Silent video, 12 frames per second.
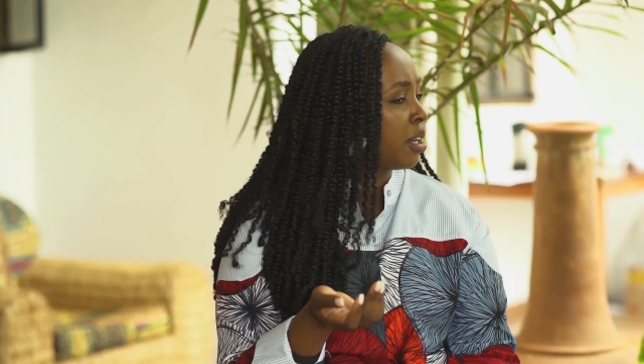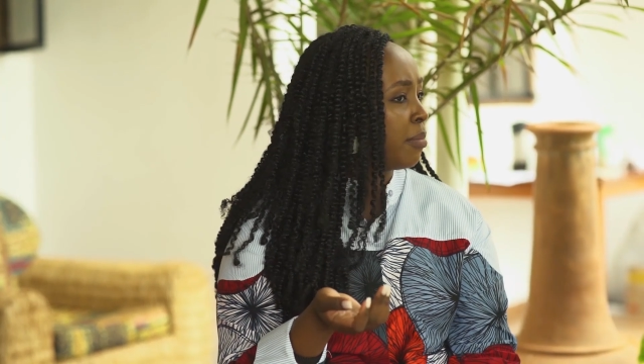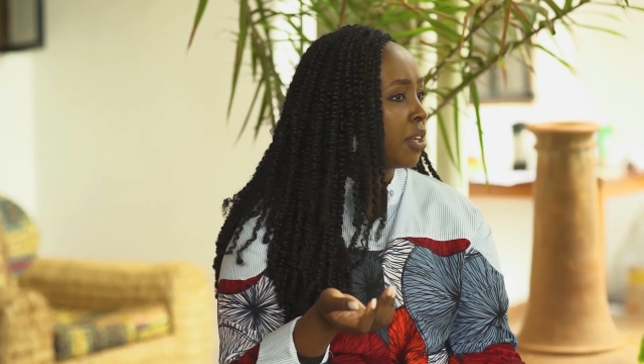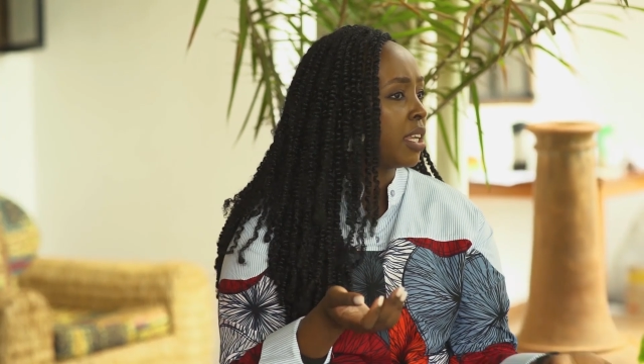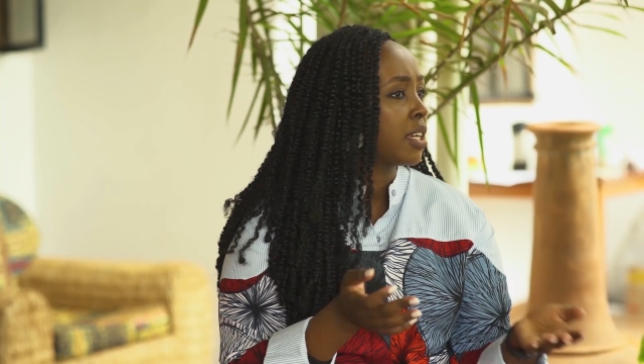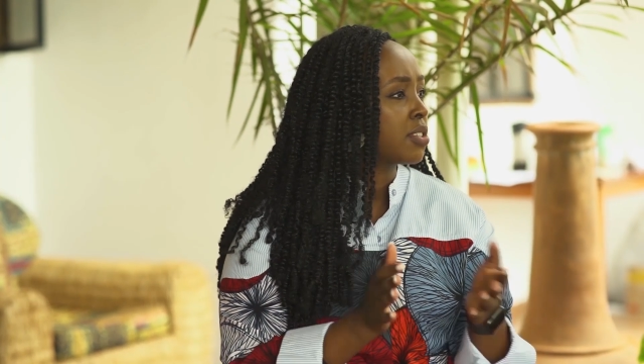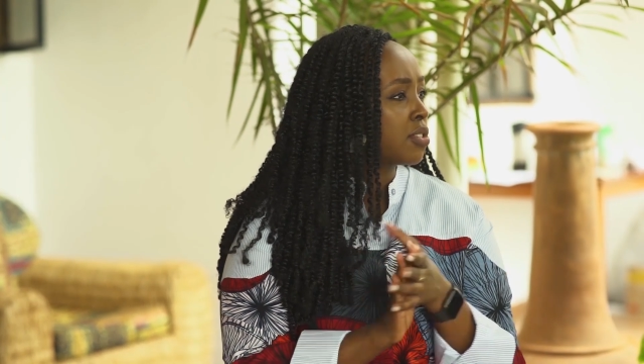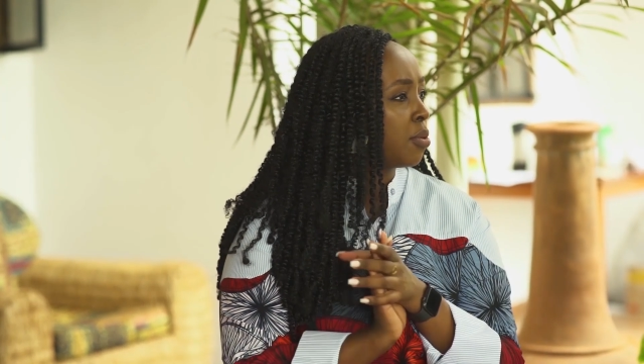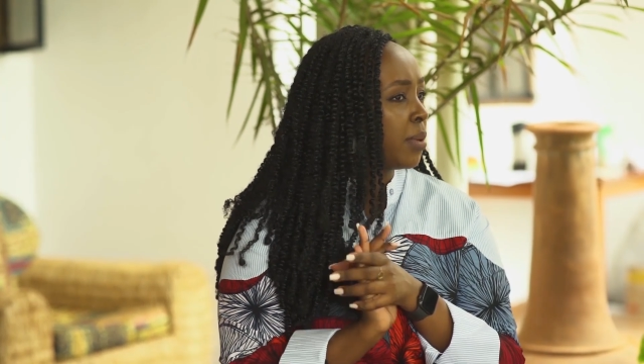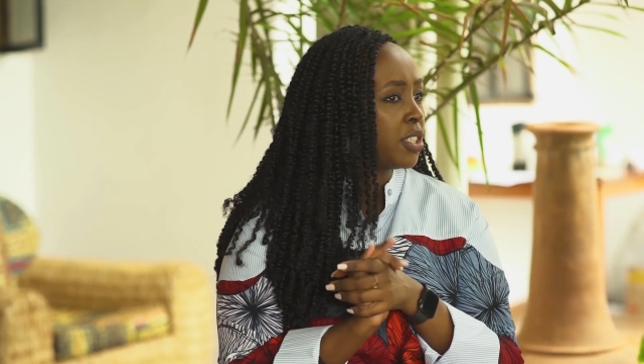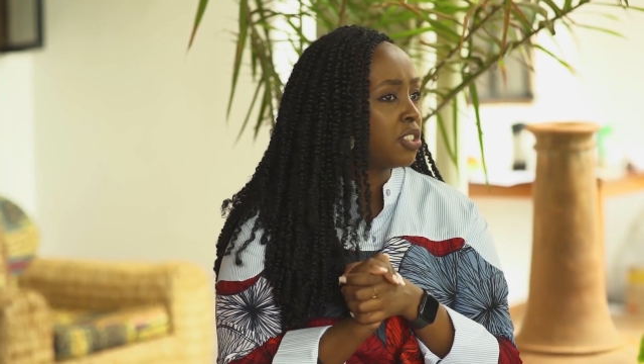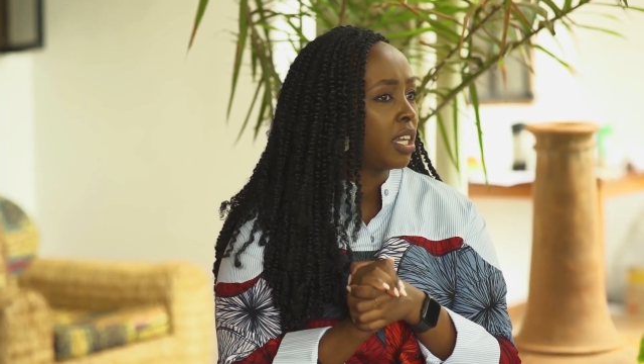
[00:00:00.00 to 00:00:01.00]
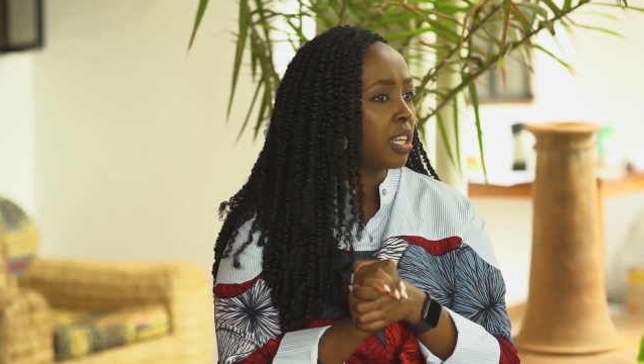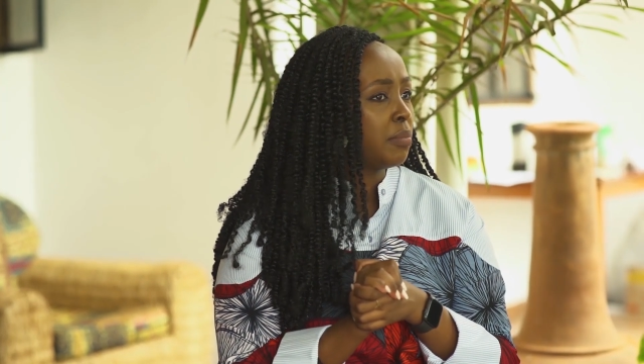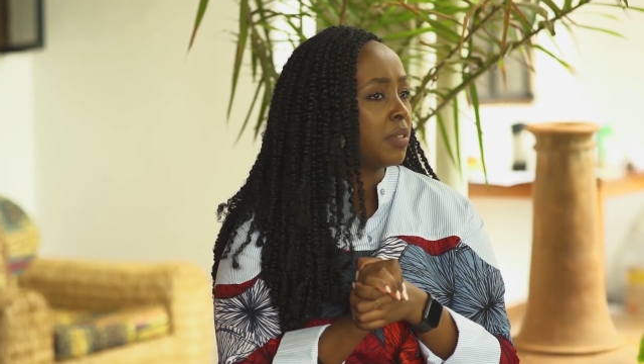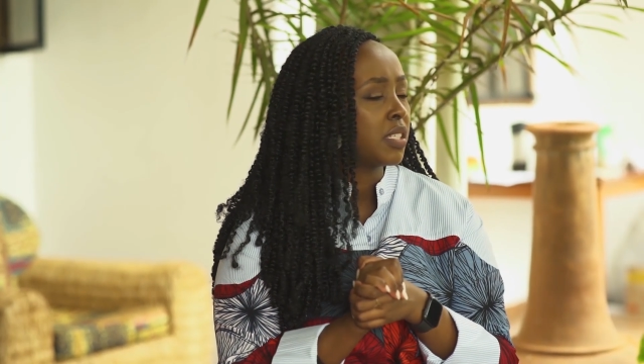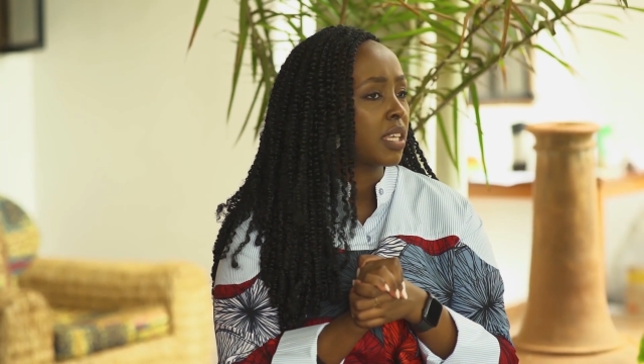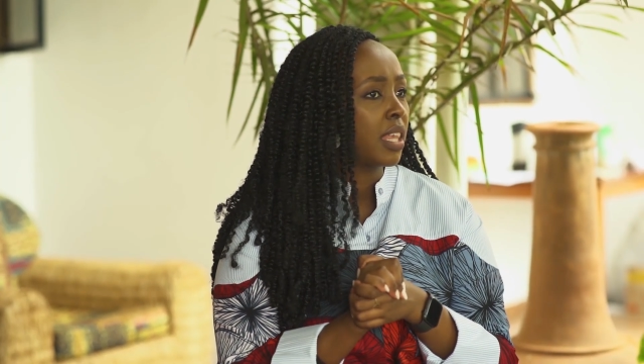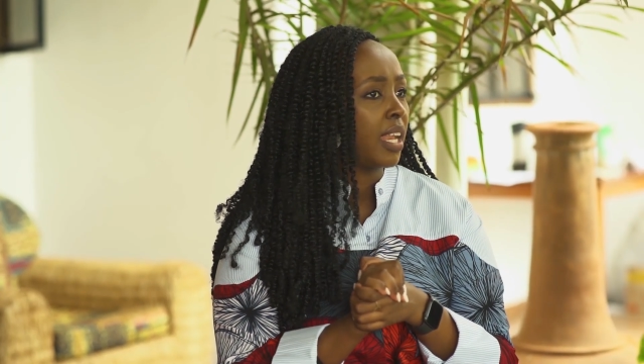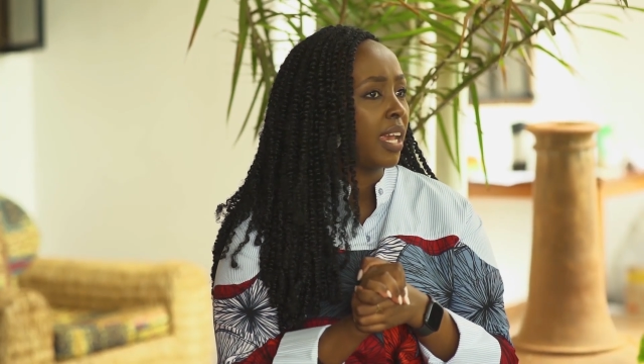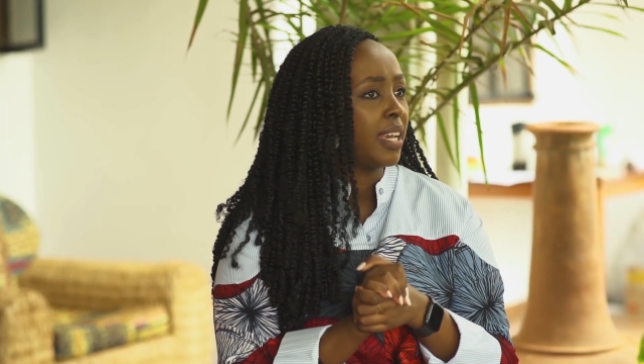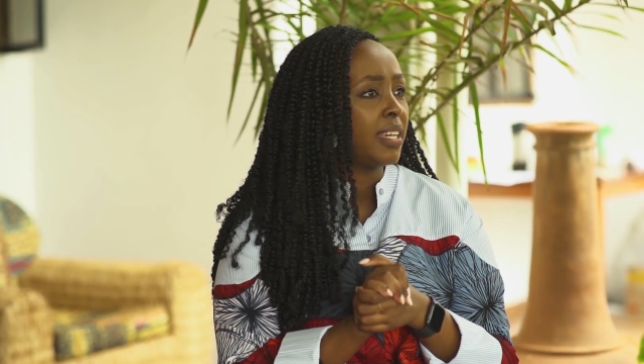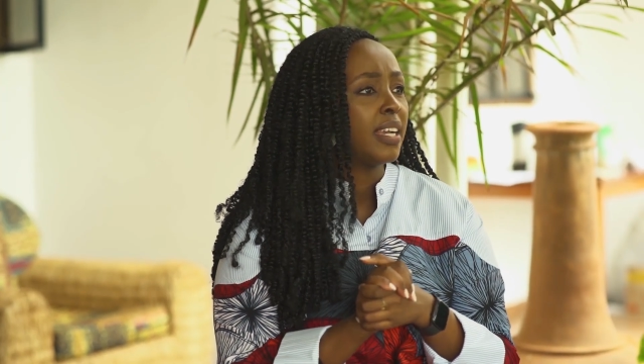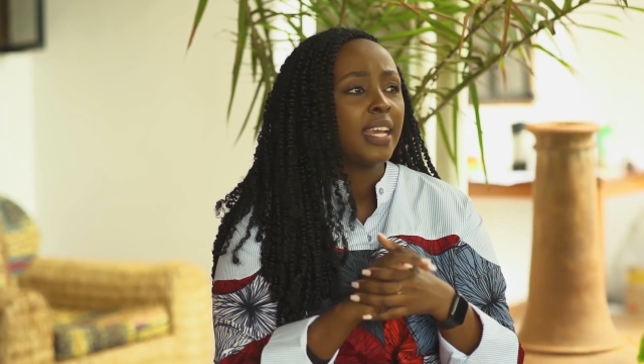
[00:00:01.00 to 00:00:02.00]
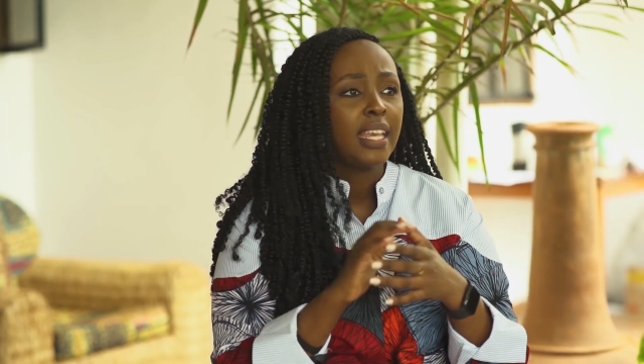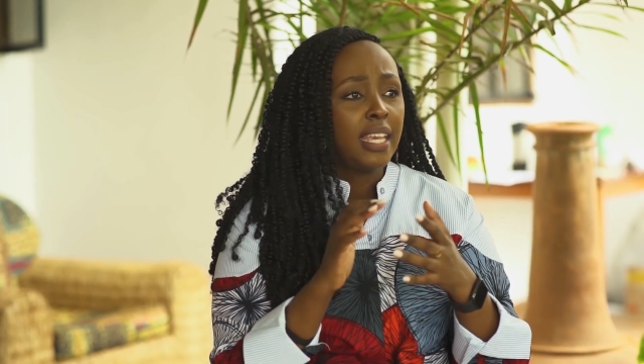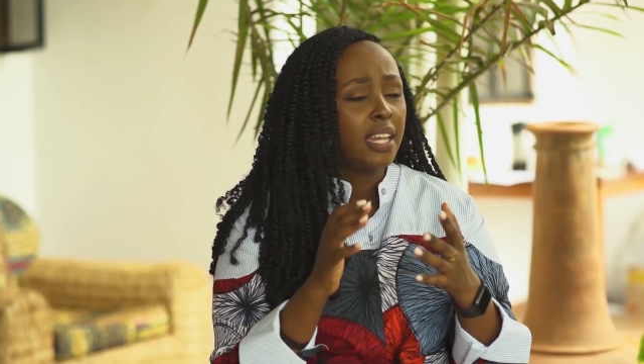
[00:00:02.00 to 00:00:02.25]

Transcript: thought about like so much Ugandan music that I